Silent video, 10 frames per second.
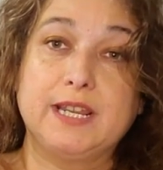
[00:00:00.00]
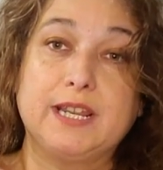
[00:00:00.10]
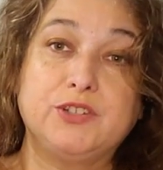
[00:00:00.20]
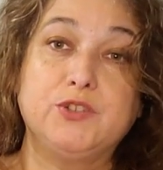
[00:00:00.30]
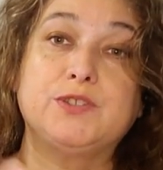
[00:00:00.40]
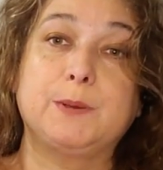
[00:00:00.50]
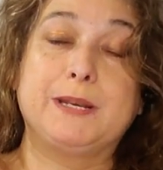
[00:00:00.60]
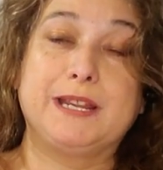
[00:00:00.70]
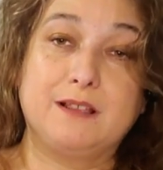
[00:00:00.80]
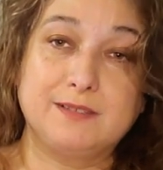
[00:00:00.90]
into
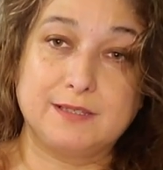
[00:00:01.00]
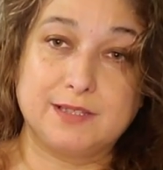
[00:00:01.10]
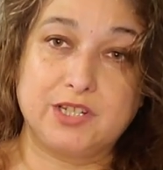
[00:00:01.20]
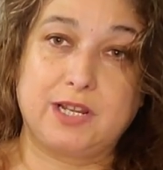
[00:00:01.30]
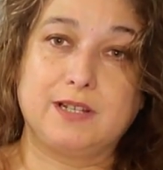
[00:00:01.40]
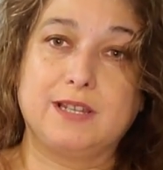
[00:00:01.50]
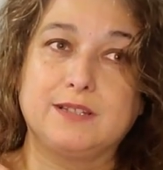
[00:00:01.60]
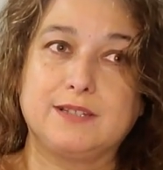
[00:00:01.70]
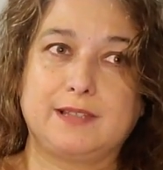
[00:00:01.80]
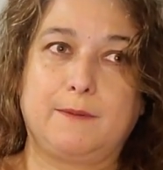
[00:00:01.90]
somebody else's agenda,
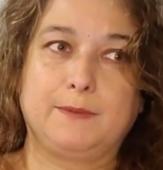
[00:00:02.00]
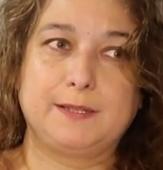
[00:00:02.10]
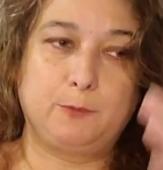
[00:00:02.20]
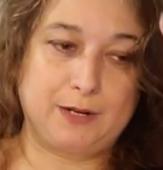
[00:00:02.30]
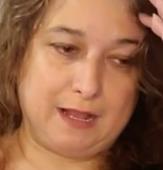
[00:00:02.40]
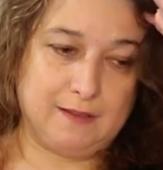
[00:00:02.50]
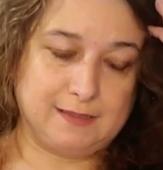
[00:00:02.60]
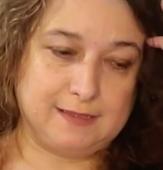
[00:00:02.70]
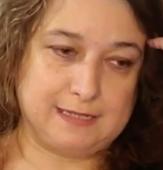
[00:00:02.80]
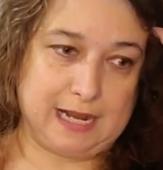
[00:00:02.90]
into someone
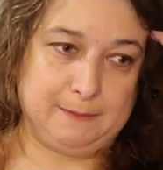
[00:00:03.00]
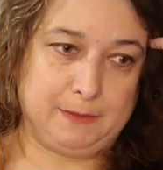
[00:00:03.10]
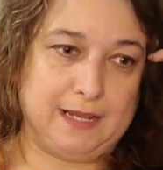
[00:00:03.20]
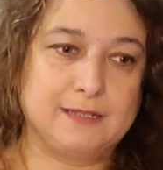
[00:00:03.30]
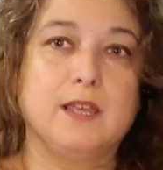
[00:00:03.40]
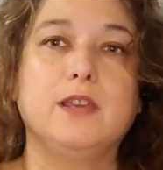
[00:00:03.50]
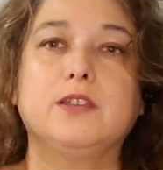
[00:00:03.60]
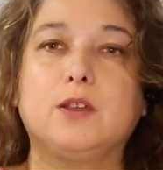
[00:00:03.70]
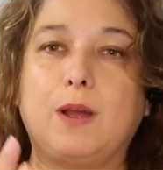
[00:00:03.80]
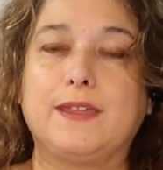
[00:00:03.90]
else's timeline.
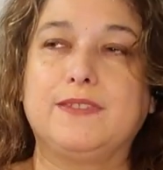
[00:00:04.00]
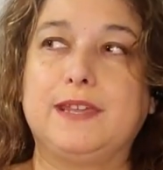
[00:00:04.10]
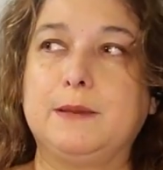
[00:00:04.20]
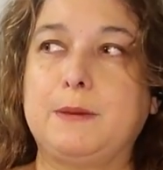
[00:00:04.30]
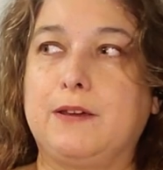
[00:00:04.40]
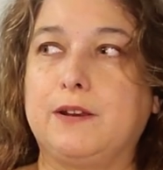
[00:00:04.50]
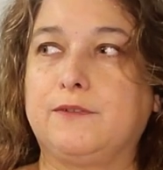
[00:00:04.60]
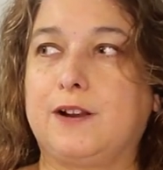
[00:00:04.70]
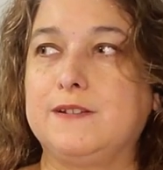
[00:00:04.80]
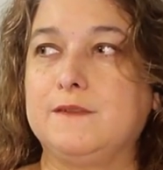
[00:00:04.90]
I think about a
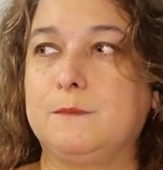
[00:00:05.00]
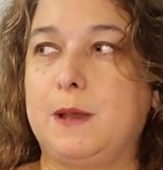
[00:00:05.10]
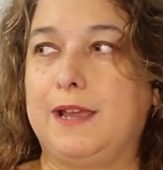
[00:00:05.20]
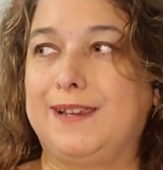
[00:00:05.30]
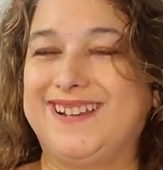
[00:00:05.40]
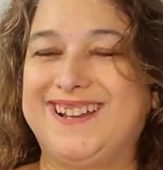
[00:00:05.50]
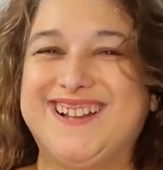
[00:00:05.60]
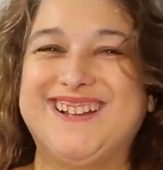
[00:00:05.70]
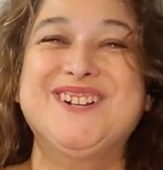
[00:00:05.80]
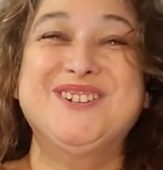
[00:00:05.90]
friend of
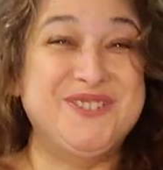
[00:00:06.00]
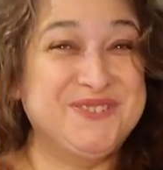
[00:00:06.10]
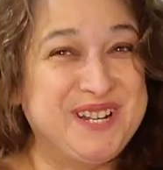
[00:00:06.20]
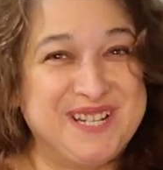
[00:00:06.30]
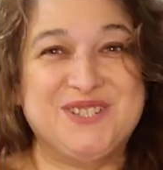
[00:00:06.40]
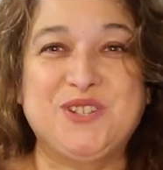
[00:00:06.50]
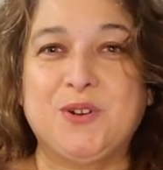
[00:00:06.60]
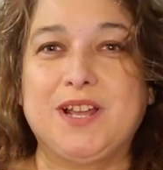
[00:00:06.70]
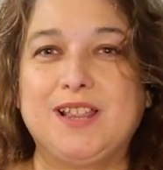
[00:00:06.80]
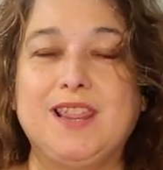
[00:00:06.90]
mine who we
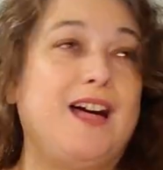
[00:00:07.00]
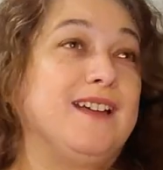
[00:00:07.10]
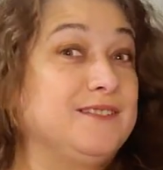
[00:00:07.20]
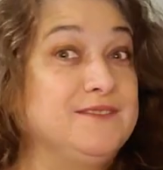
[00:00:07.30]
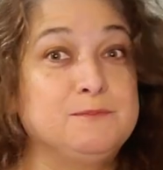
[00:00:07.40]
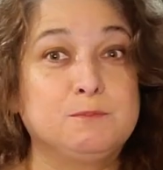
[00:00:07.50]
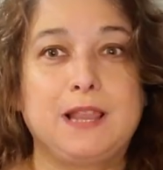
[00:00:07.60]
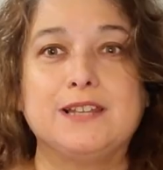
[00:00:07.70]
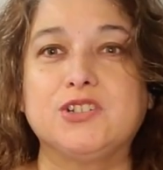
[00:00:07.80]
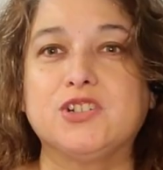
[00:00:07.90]
enjoy a lot of
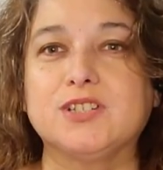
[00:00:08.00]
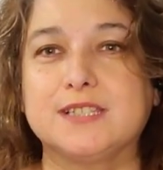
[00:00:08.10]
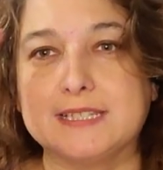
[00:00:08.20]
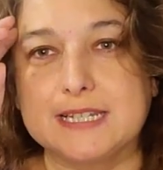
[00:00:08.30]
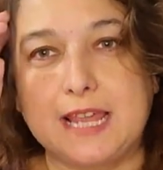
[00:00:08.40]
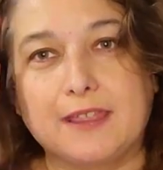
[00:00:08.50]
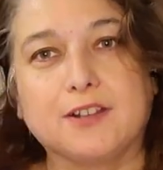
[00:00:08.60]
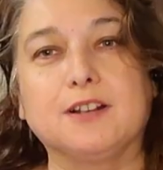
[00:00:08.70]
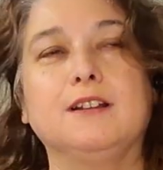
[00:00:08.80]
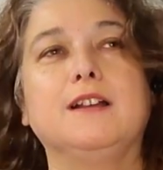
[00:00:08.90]
pleasures
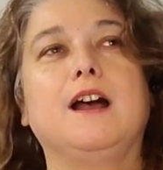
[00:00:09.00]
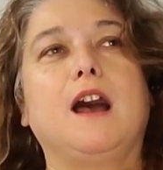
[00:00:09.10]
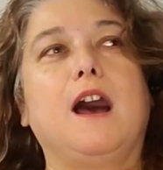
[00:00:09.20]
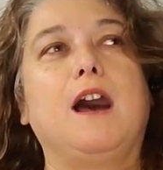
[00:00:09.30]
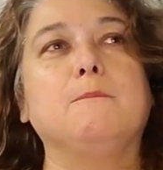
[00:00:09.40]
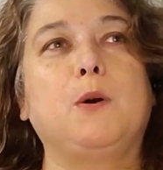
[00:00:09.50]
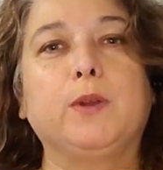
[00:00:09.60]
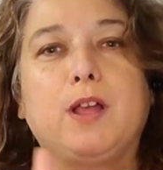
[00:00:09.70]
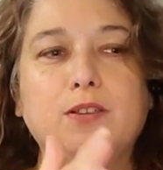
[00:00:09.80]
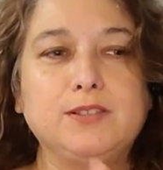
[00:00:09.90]
together, but
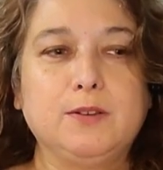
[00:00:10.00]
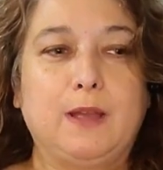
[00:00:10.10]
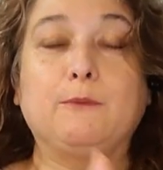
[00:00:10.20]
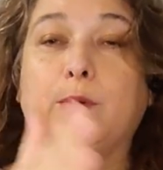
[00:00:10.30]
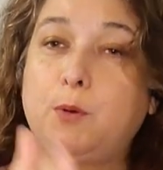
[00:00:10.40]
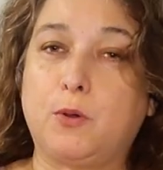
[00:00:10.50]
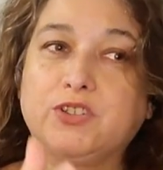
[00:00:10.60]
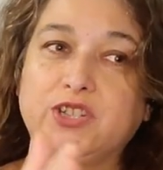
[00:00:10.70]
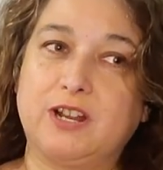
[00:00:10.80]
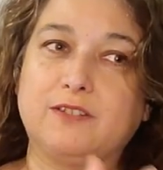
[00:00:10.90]
we both
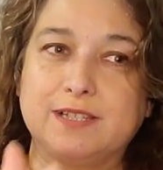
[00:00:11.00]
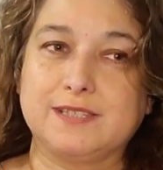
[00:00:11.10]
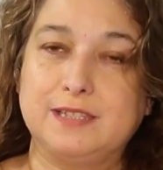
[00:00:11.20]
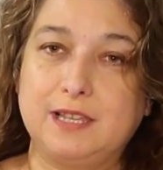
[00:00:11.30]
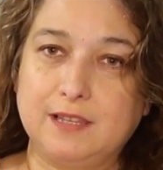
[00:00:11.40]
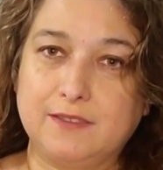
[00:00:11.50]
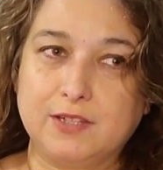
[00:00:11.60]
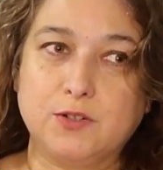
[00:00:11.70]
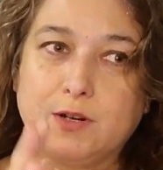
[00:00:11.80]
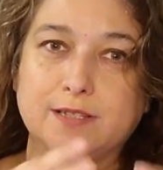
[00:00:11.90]
share this Lilith
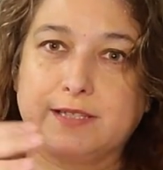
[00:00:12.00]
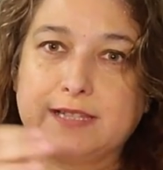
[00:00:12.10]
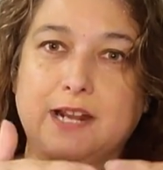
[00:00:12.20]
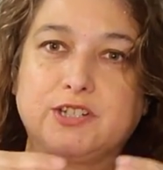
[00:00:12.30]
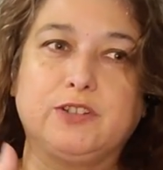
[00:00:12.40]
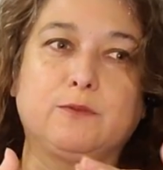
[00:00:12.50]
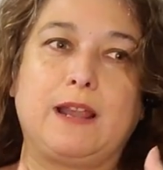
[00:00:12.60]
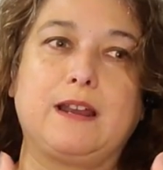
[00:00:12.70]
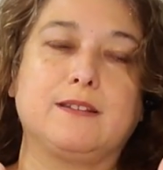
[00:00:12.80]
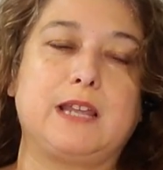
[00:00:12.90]
and Taurus. It's actually
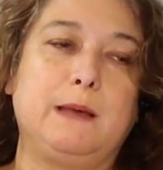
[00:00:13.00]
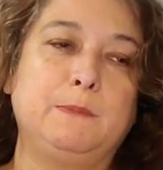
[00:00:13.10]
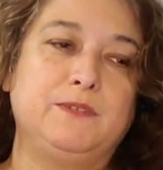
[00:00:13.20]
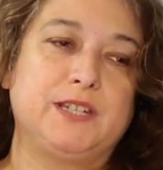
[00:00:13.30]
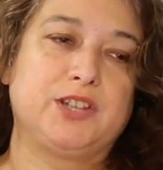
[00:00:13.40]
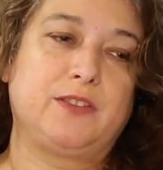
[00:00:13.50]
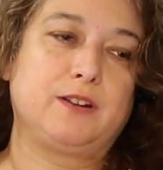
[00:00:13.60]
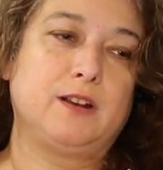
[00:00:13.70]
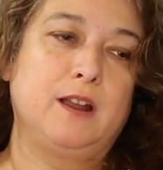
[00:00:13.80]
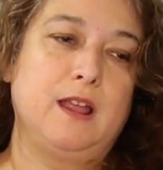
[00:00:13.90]
right on top of each
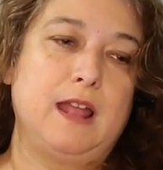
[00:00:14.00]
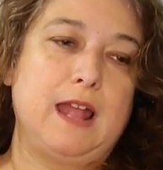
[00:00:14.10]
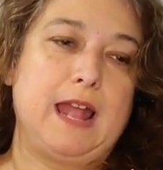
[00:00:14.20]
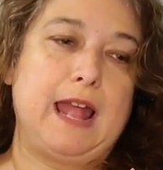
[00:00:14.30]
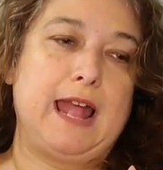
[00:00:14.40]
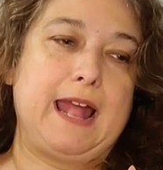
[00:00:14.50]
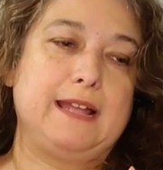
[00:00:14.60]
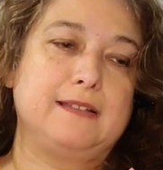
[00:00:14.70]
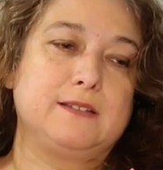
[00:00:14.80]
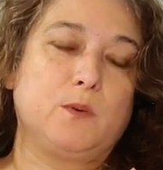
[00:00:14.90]
other,
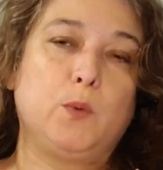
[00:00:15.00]
and